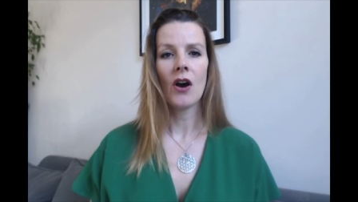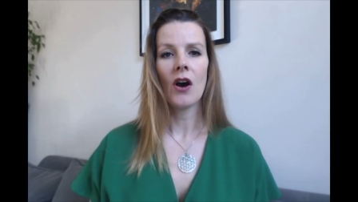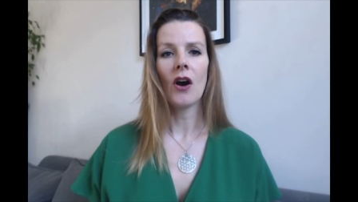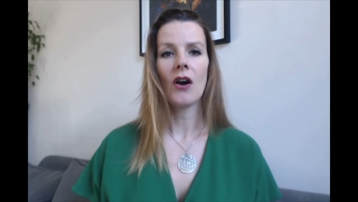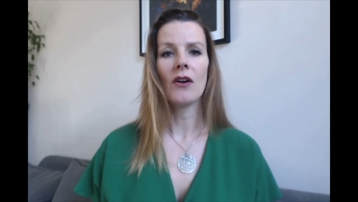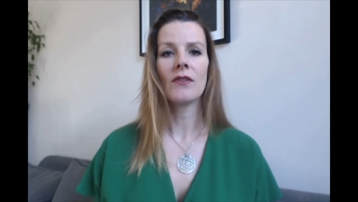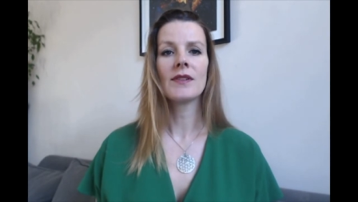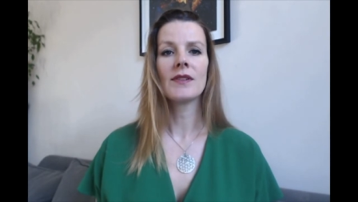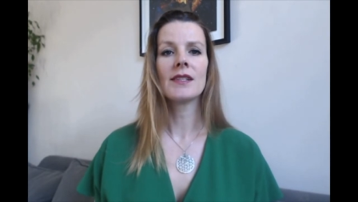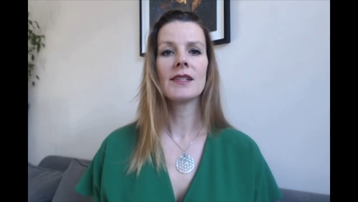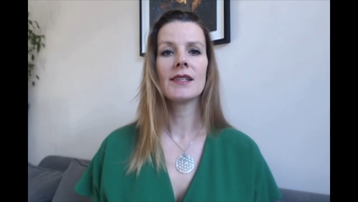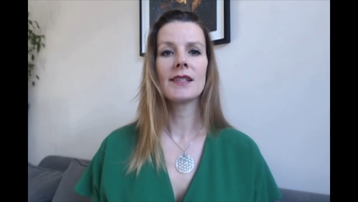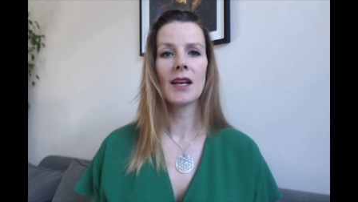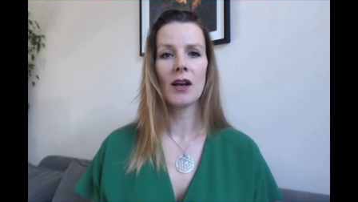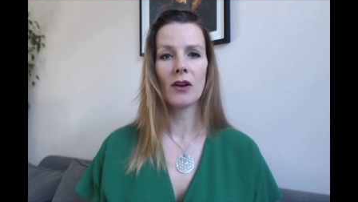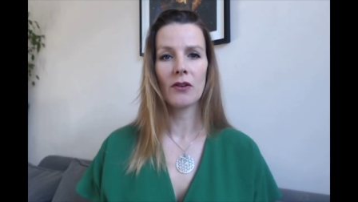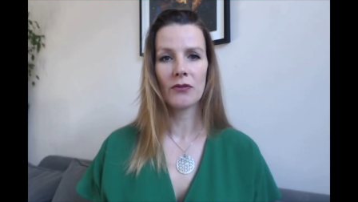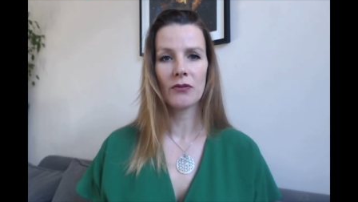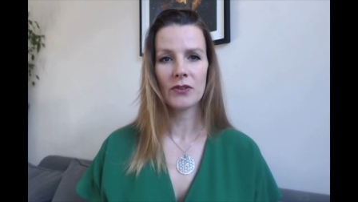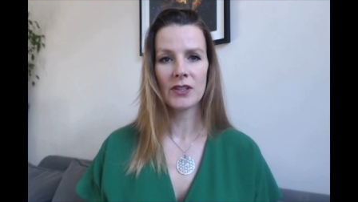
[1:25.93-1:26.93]
of
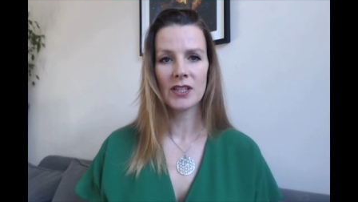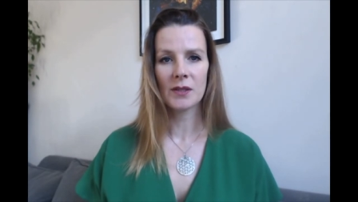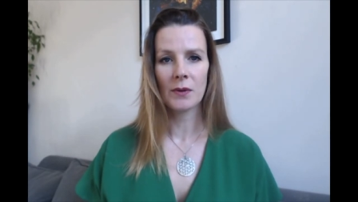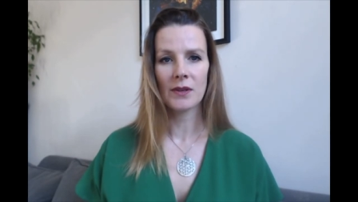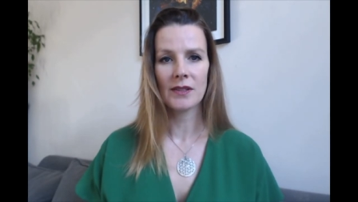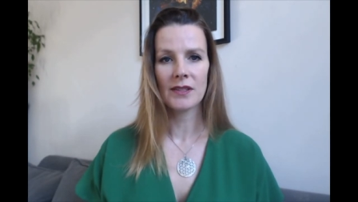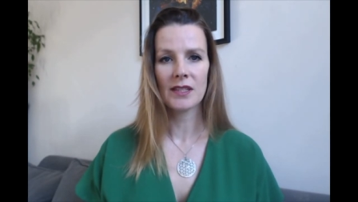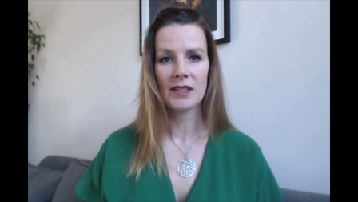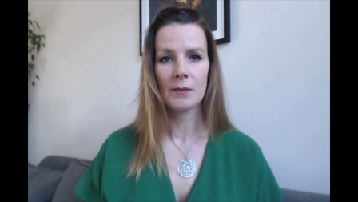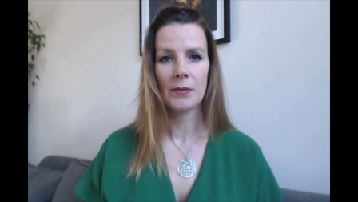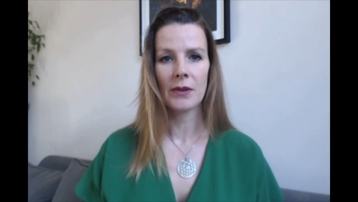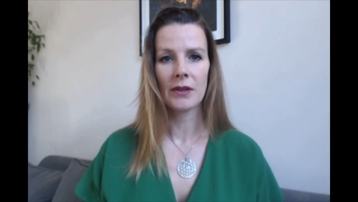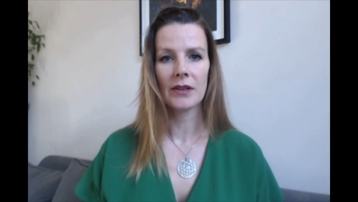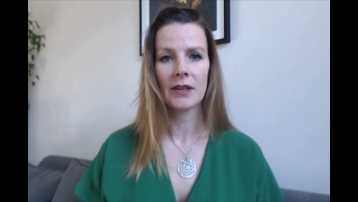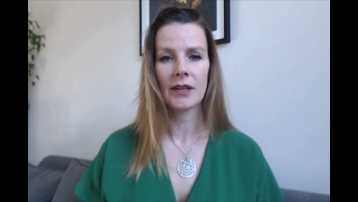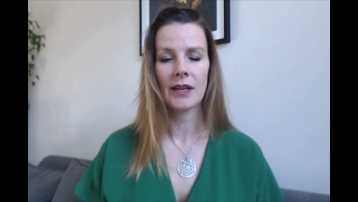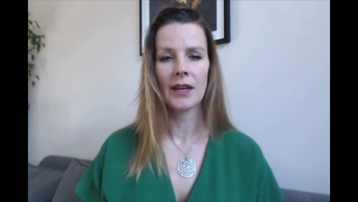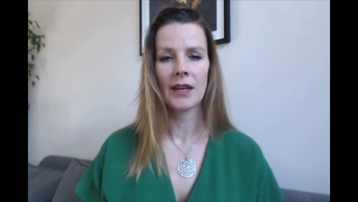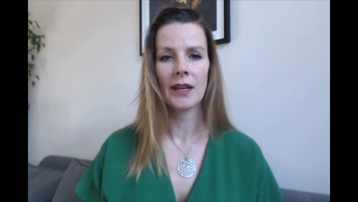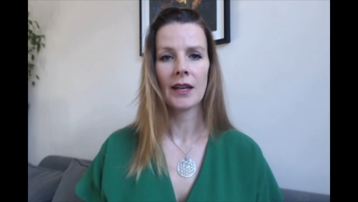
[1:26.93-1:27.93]

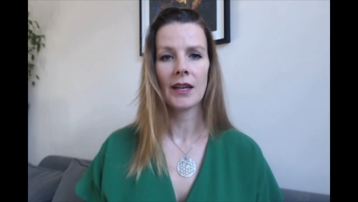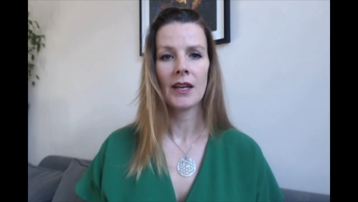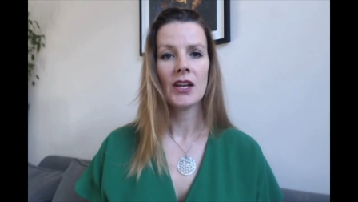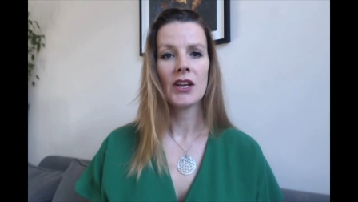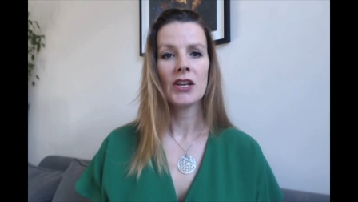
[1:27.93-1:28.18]
self-responsibility.